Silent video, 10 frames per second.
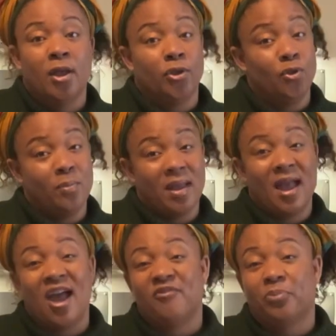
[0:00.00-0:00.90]
You may
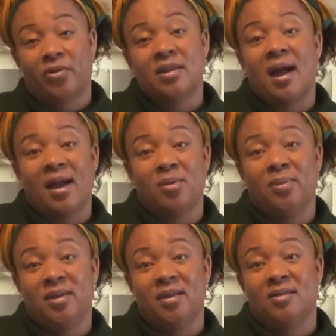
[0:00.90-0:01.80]
have
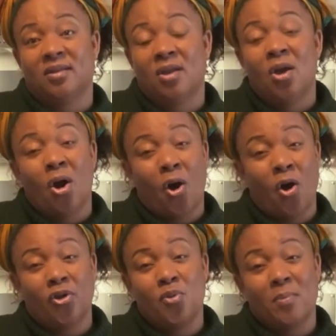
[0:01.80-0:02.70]
prediabetes,
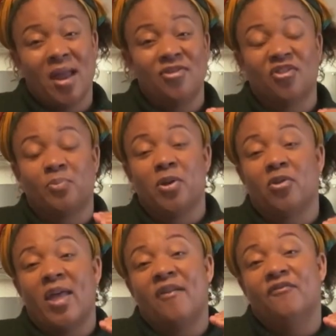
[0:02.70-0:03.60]
or you may just be
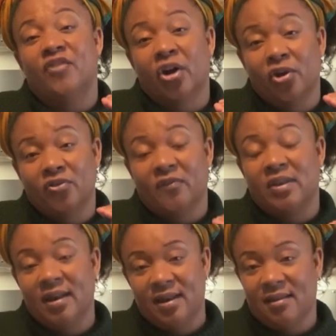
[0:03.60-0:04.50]
on that verge of
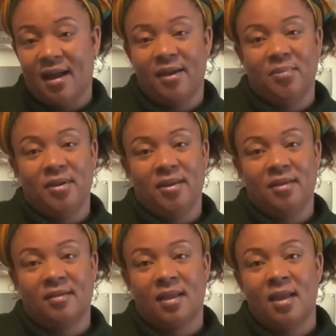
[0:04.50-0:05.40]
getting
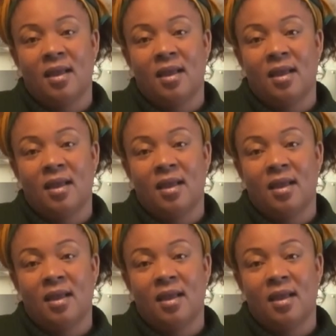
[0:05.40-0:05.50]
diabetes.